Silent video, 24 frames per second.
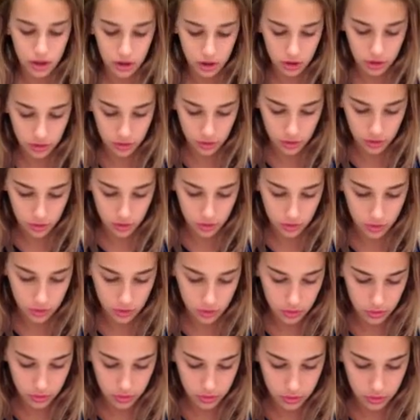you
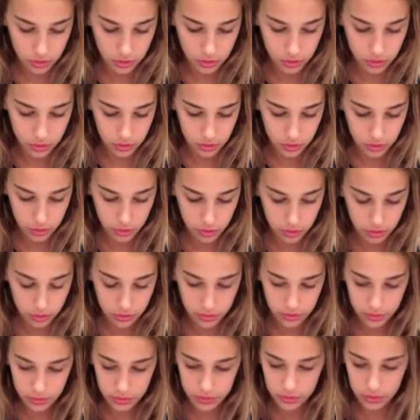glue
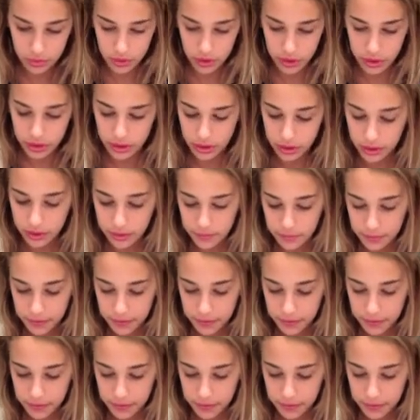it on,